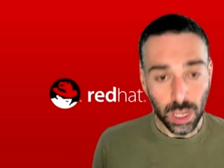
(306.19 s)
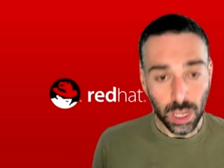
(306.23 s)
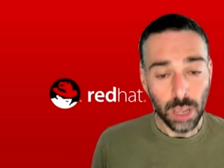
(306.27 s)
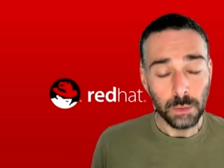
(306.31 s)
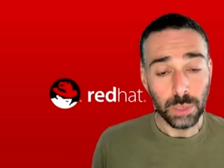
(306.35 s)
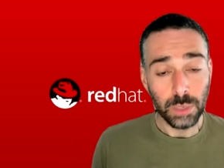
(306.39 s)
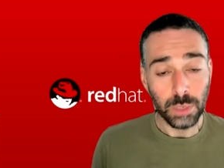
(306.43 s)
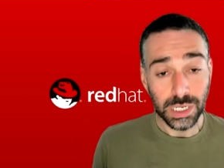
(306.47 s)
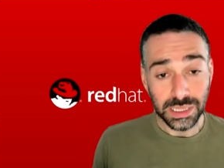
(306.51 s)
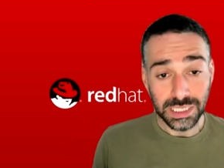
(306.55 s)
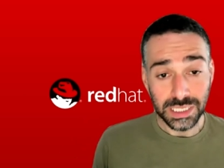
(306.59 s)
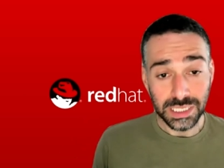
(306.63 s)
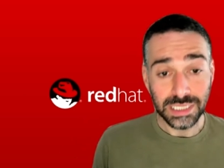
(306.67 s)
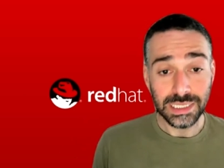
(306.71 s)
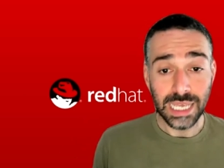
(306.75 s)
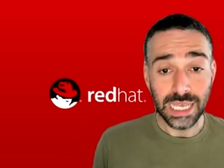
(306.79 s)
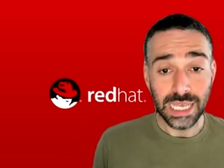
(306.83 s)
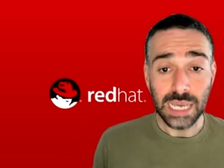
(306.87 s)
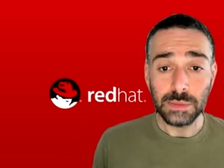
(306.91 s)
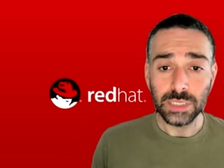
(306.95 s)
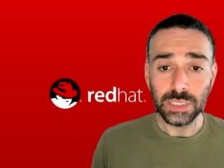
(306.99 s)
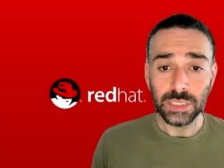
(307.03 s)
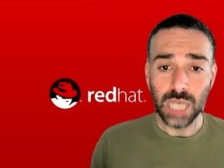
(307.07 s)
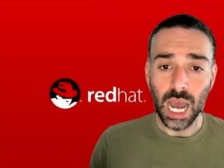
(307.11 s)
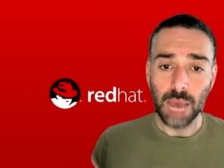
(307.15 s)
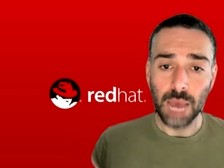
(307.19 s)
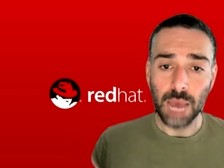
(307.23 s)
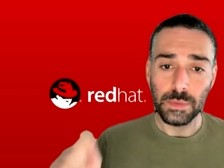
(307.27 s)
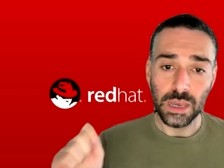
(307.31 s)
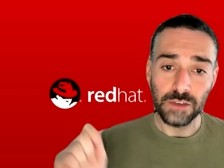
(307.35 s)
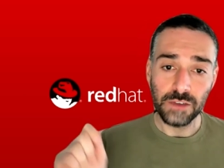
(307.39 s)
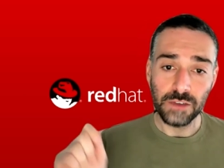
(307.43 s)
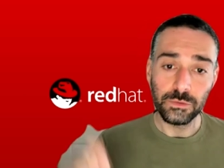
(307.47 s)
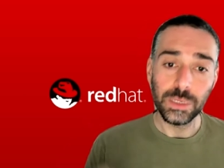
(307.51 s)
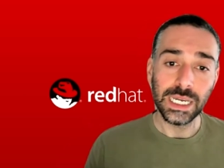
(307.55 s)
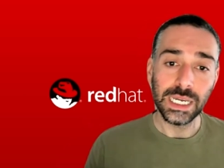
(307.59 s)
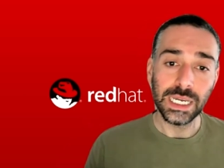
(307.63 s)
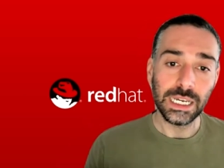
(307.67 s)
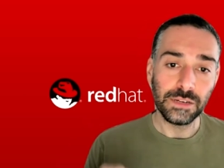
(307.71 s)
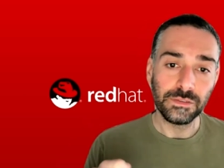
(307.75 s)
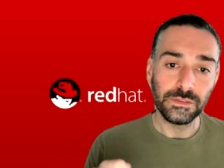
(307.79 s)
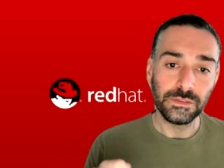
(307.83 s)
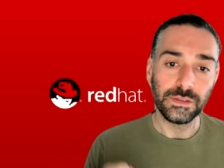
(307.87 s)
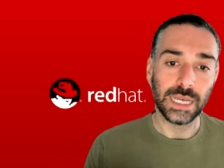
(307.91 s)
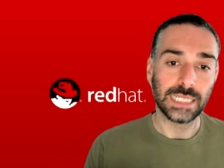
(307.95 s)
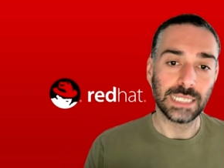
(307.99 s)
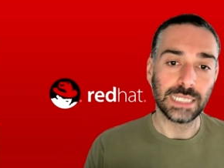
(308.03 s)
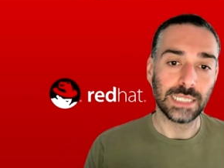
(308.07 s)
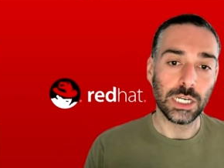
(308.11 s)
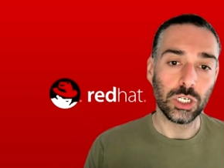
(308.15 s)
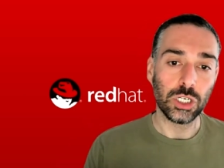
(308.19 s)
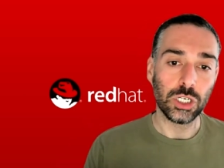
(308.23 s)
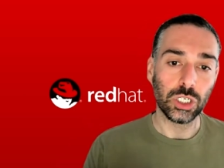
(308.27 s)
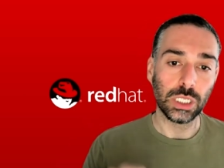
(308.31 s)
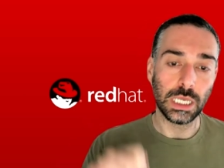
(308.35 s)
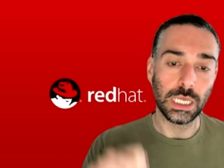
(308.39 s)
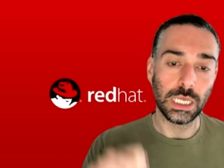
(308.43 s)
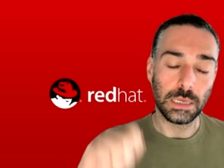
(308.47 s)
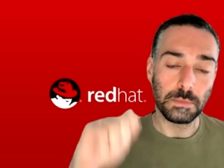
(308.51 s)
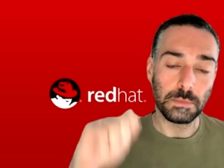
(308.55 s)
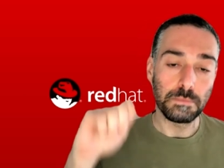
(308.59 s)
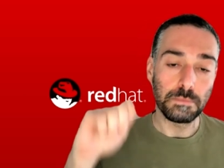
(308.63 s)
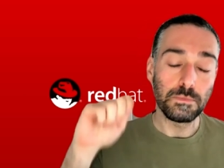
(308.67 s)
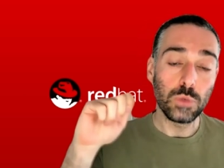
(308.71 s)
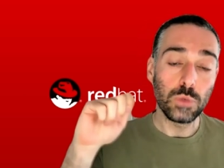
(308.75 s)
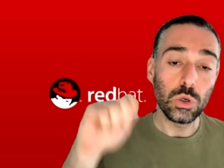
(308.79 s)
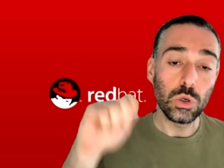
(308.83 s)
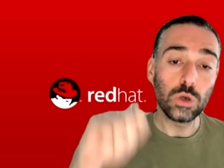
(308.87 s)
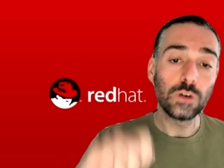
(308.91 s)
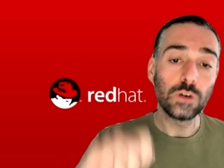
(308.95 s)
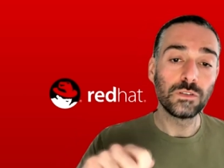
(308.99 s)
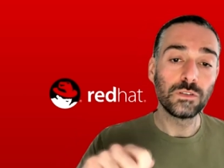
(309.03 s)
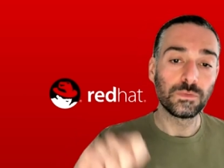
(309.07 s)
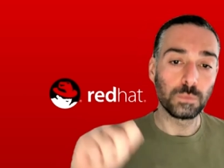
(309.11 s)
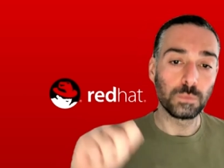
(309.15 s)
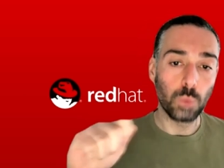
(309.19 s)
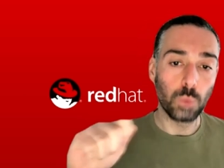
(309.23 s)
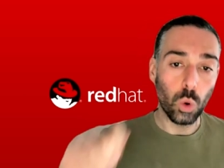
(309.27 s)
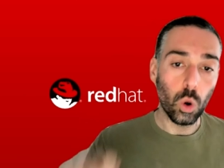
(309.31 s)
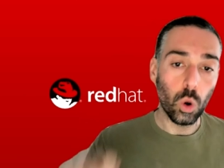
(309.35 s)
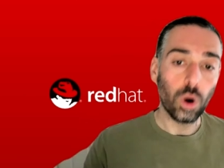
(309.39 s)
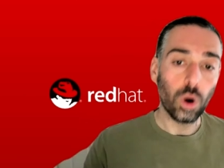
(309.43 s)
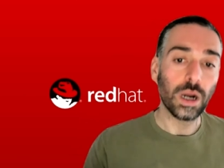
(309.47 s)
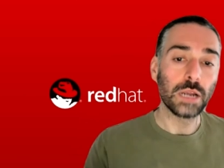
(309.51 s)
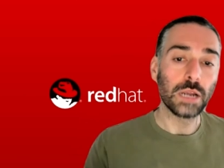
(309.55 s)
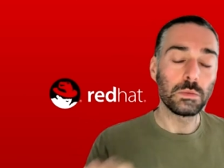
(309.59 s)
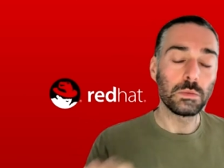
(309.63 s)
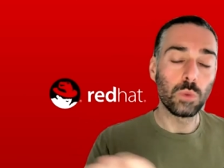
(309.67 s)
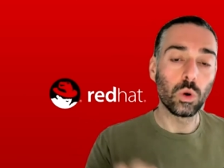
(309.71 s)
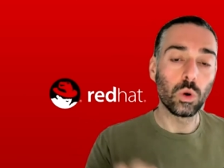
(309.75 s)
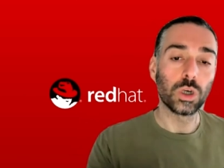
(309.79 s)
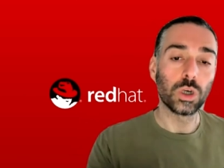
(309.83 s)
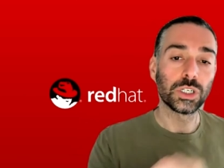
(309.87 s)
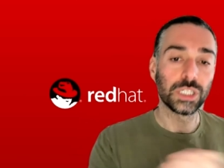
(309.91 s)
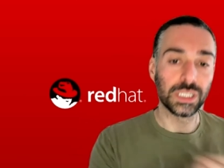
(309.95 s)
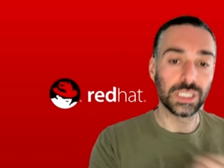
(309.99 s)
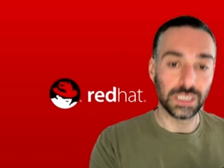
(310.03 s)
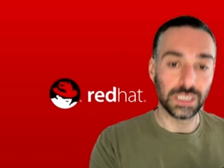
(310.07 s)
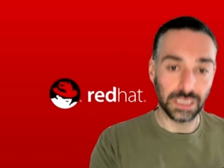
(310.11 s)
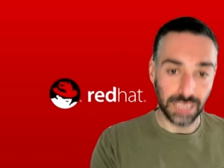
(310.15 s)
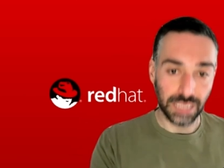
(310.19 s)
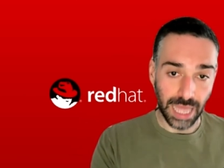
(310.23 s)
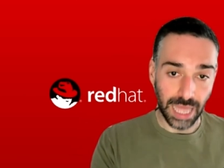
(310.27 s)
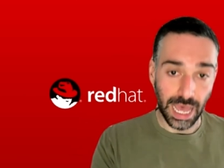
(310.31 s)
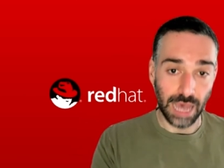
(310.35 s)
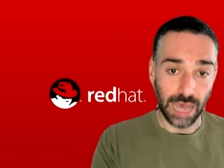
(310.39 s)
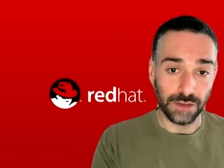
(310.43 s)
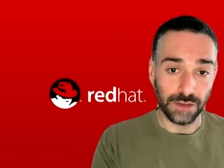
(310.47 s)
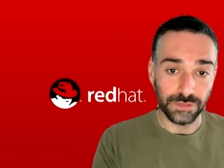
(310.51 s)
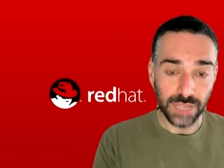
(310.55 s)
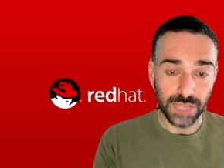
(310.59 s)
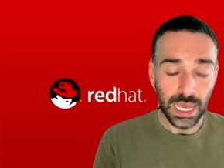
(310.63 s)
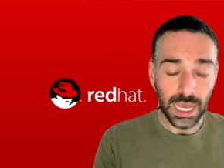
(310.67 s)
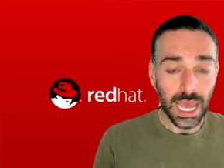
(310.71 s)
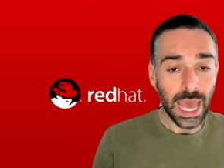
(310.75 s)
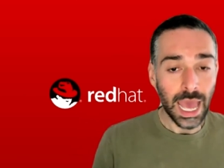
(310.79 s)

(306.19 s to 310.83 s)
But at the same time, if we can essentially move more and more to the left